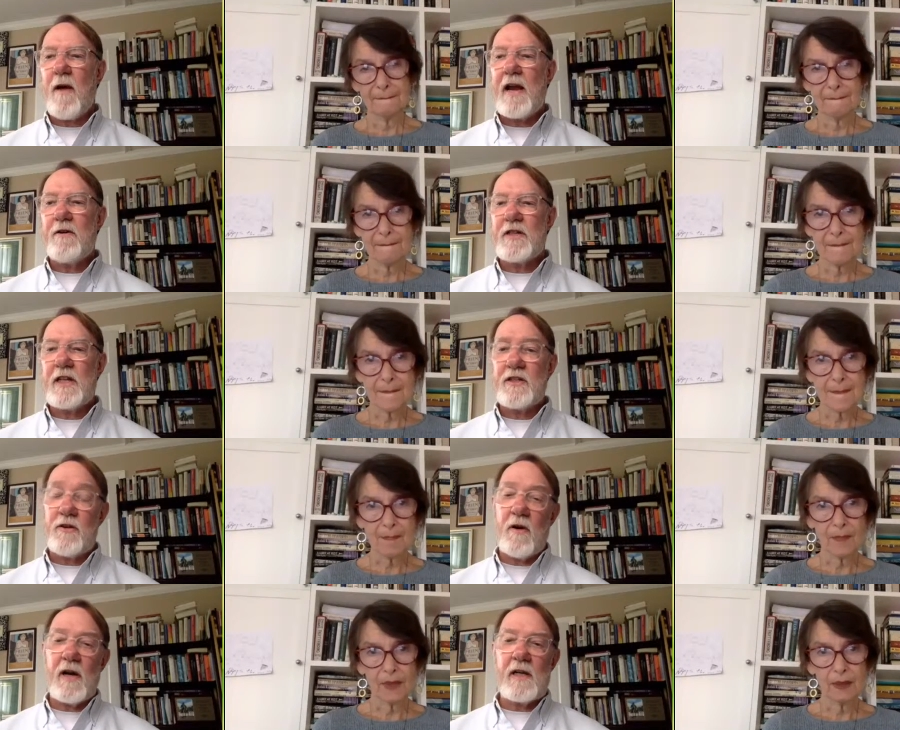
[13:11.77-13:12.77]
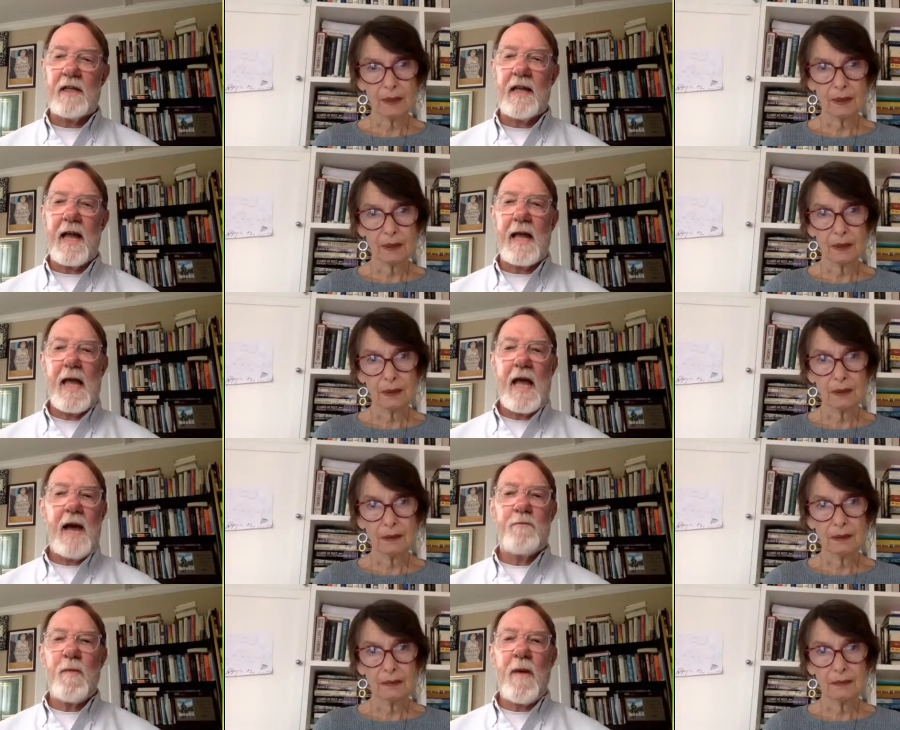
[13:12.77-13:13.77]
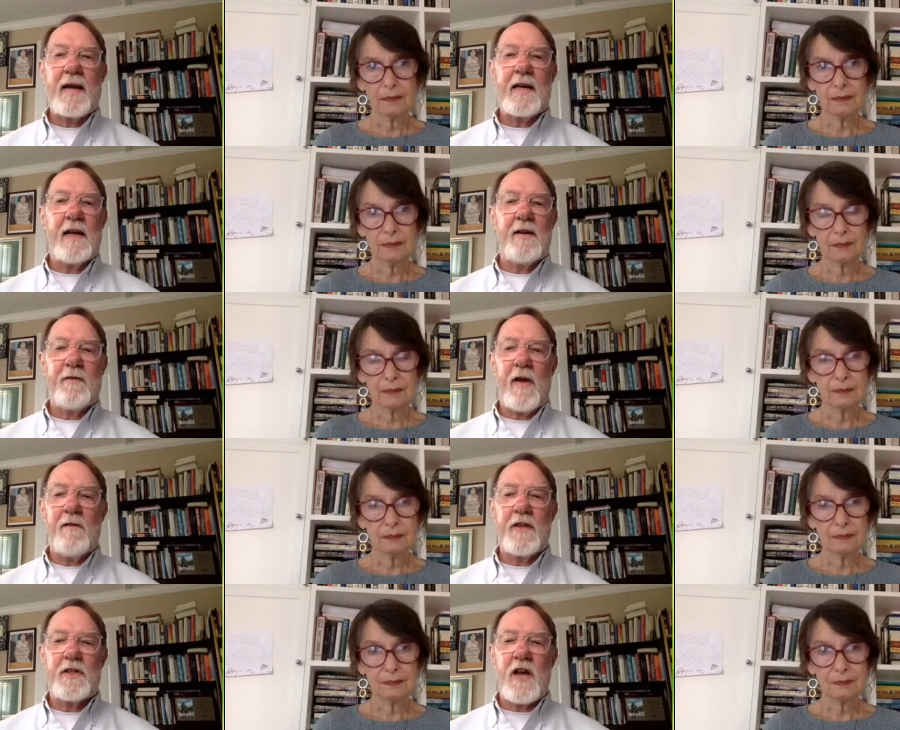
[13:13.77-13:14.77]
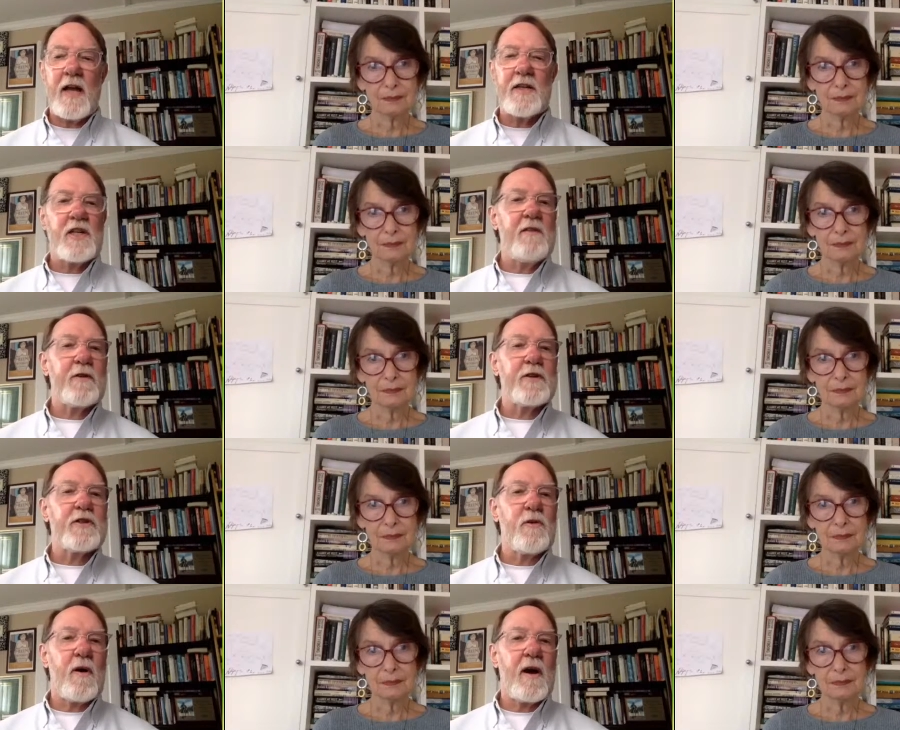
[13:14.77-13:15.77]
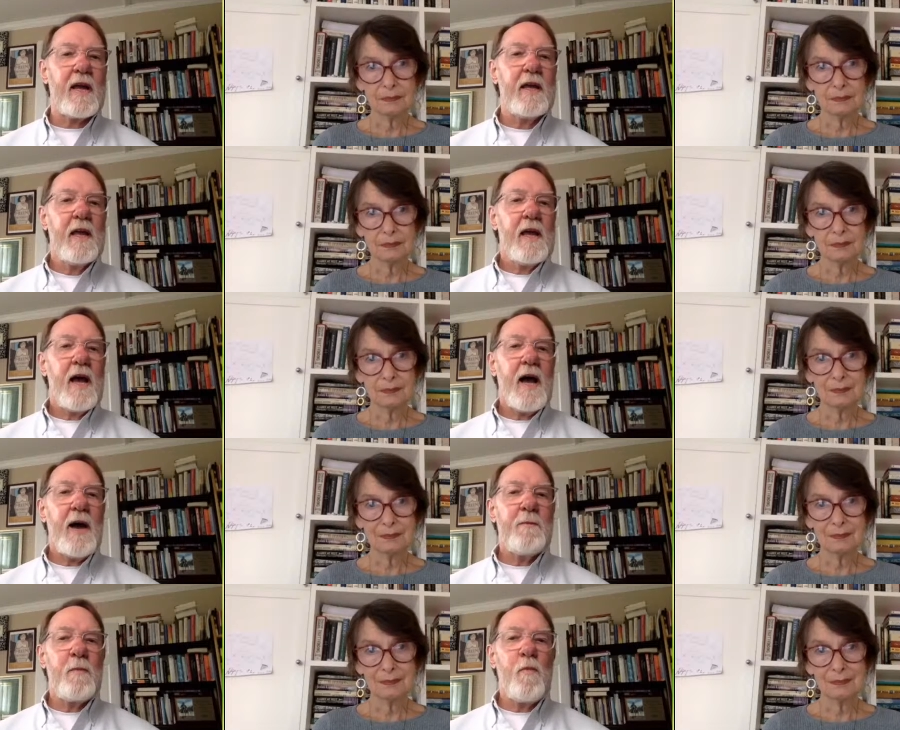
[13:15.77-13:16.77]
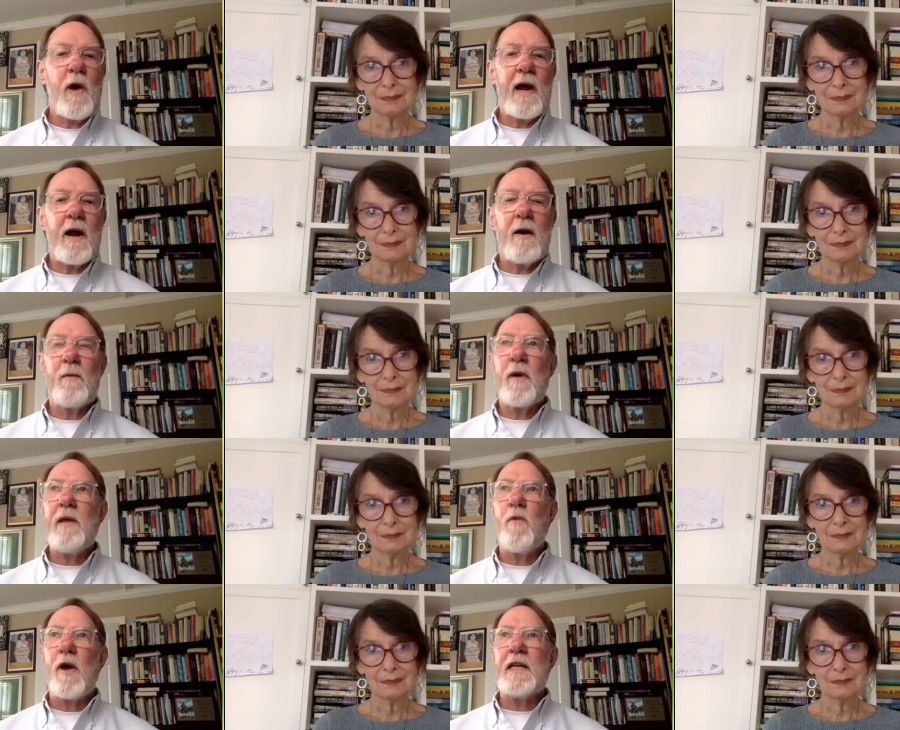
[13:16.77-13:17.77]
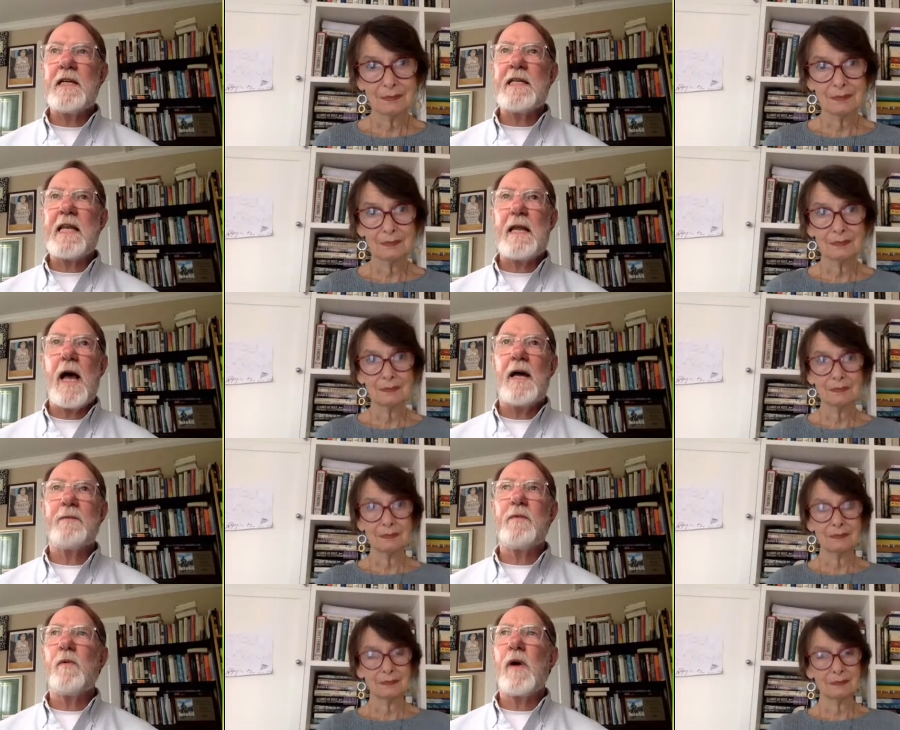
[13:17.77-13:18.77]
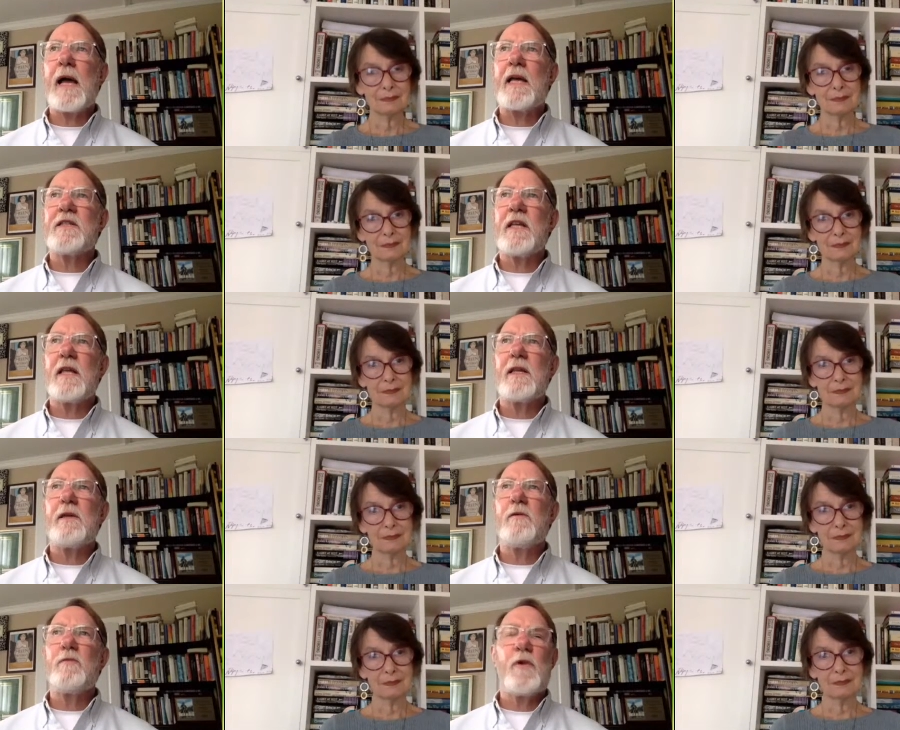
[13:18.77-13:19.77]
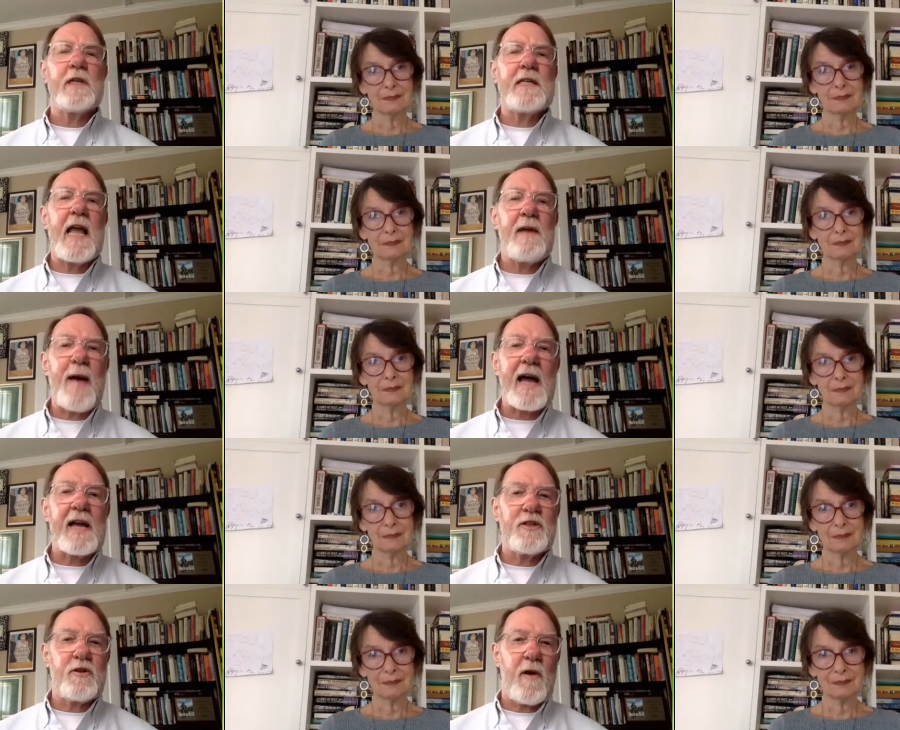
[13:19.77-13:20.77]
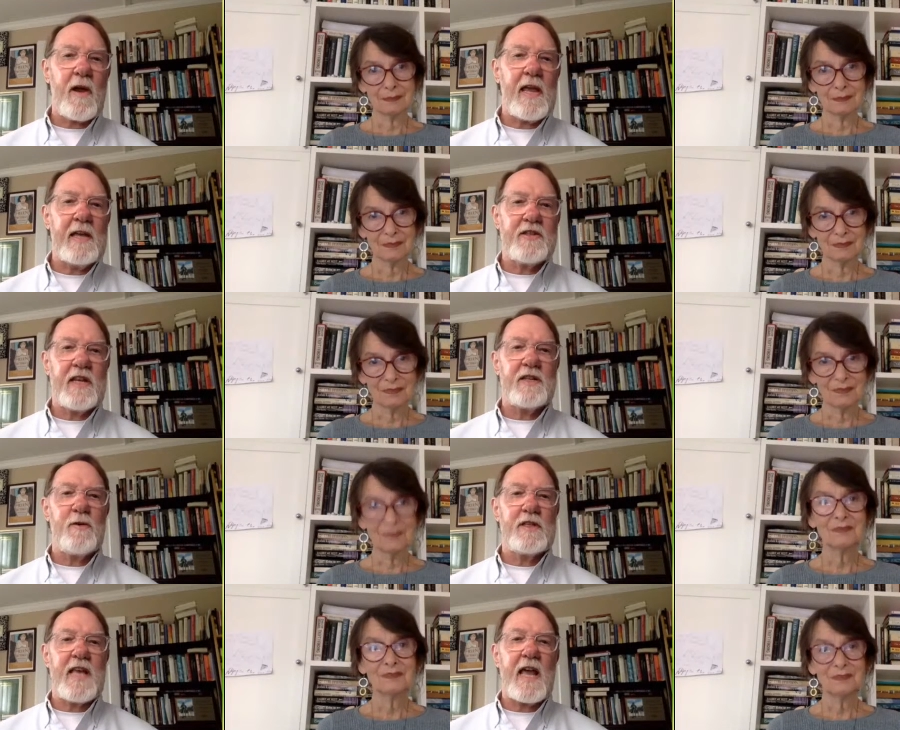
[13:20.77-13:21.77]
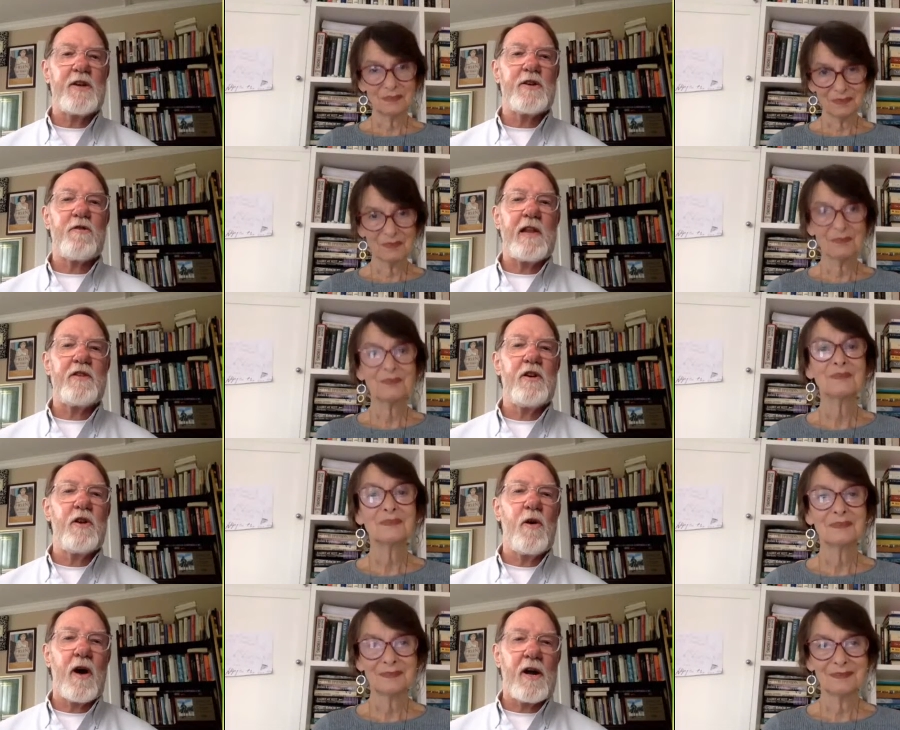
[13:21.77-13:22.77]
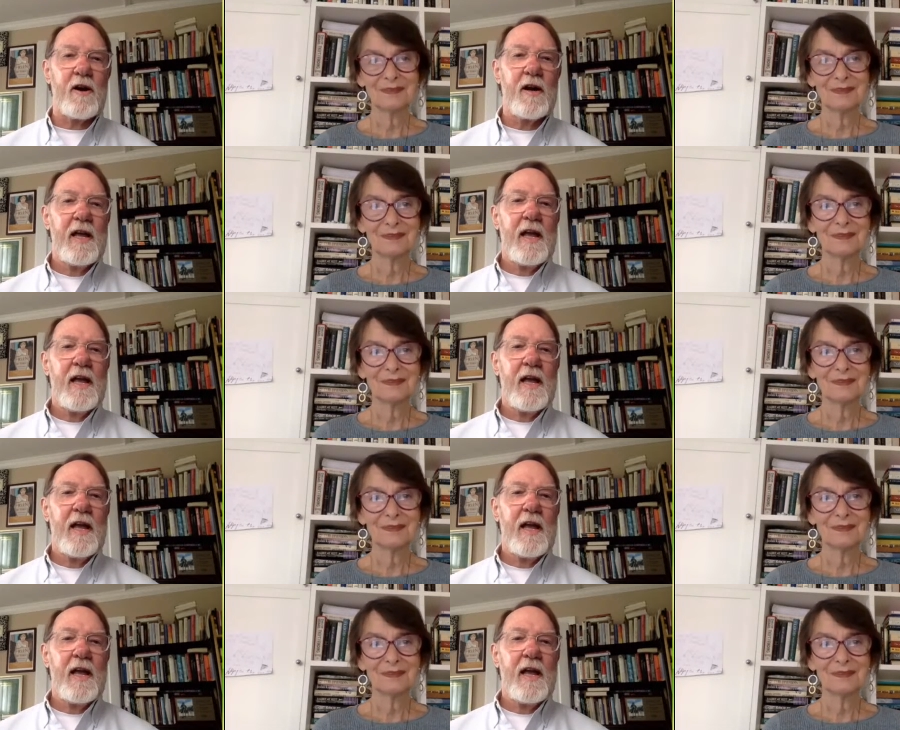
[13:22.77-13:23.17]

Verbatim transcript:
Speaker 1: writers historically i'm reminded of, of the john cheever story um, where he wanted to, uh, I guess, wanted to take back a story he had sent to his editor at the New Yorker,